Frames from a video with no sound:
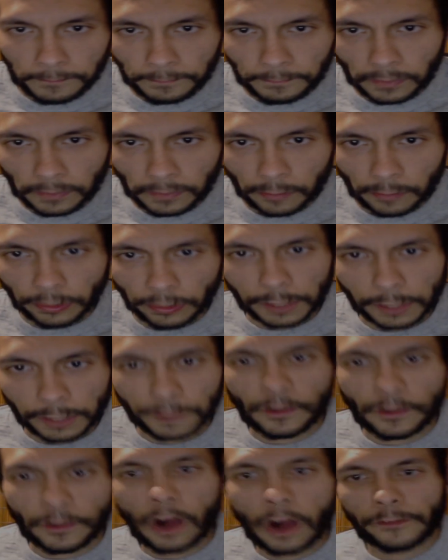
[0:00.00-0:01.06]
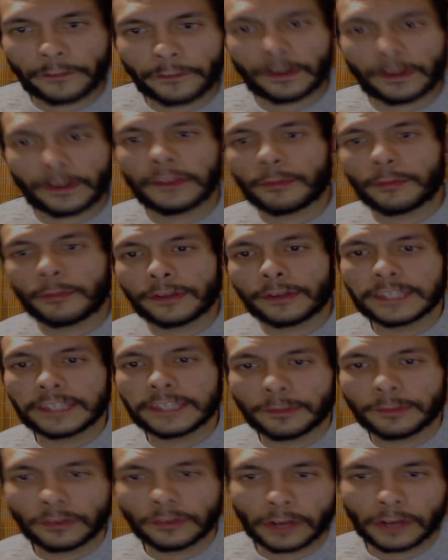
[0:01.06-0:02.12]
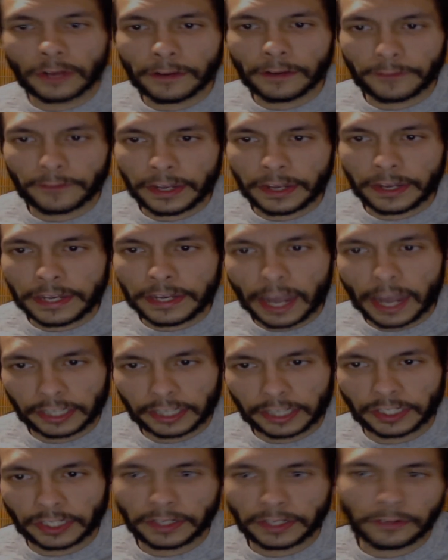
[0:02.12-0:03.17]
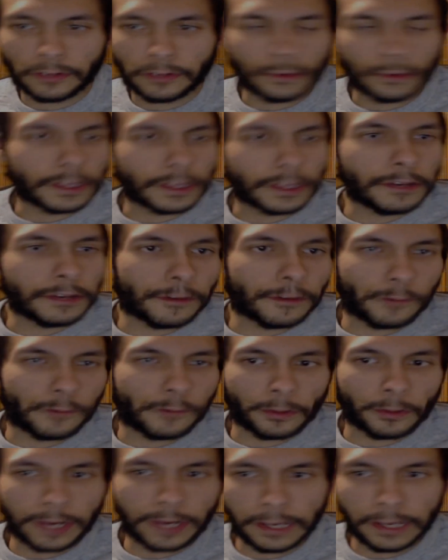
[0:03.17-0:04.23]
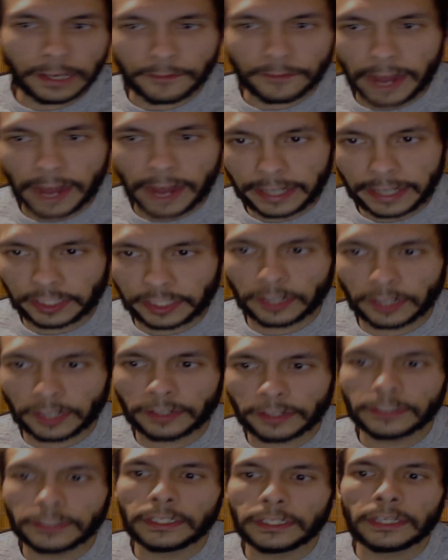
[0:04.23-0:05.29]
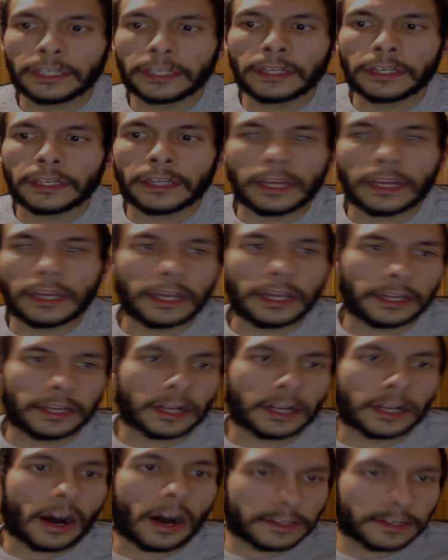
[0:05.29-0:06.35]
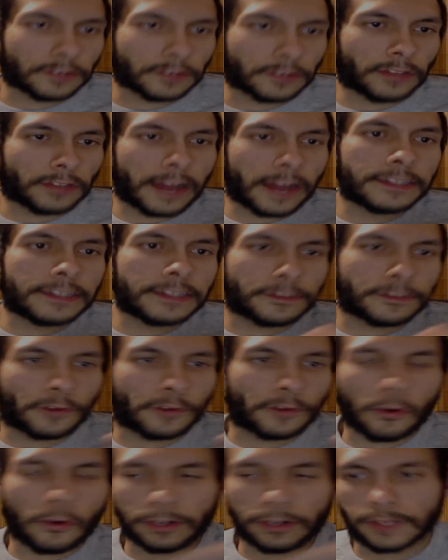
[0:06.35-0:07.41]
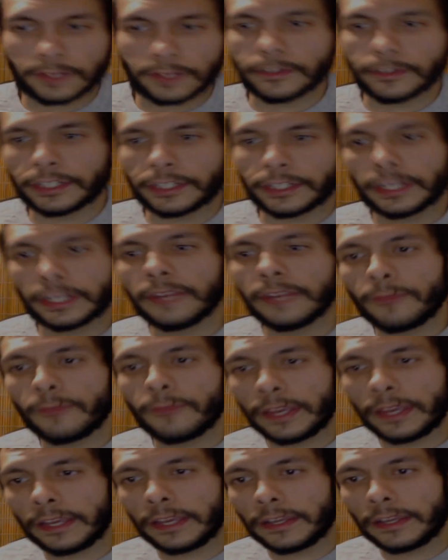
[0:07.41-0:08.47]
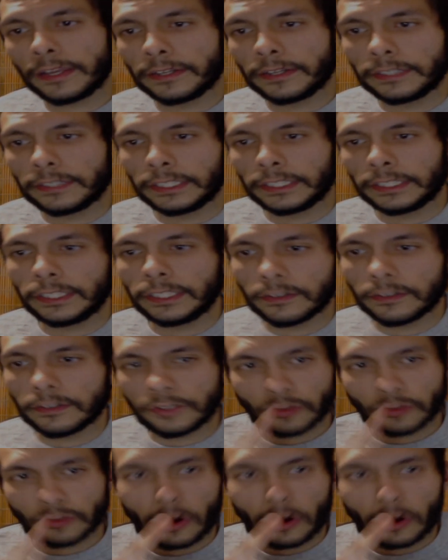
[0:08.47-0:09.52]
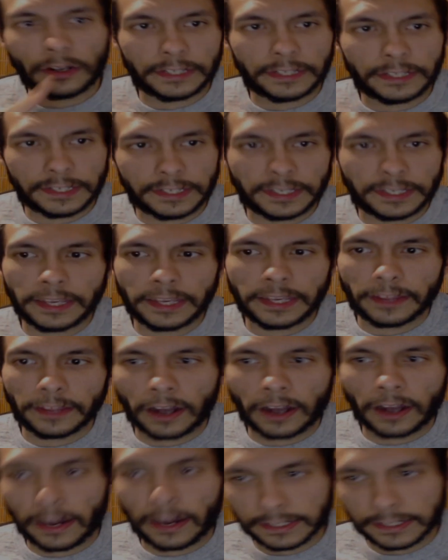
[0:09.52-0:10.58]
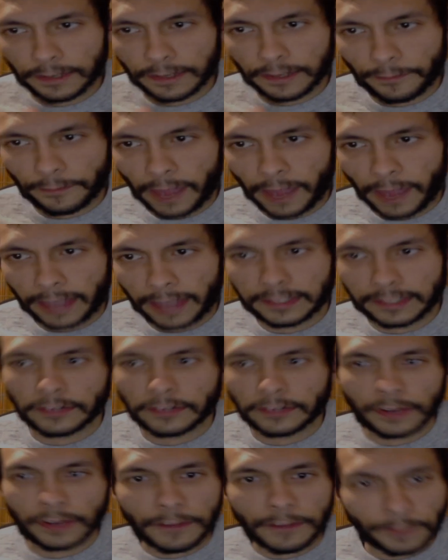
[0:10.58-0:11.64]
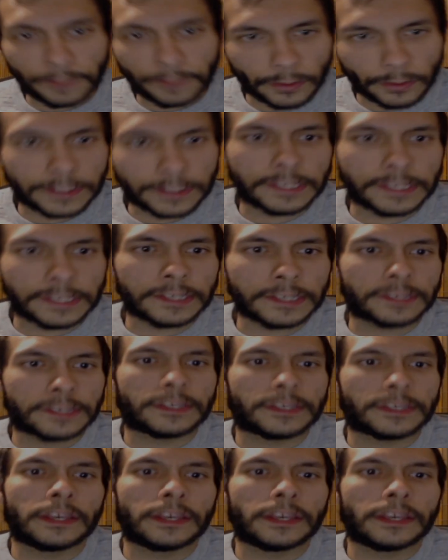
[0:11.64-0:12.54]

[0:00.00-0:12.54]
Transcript: really revolve around the principle of induction or the uniformity of nature, causal lines, of course, which can be, you know, drawn to see the cause and effects or influences,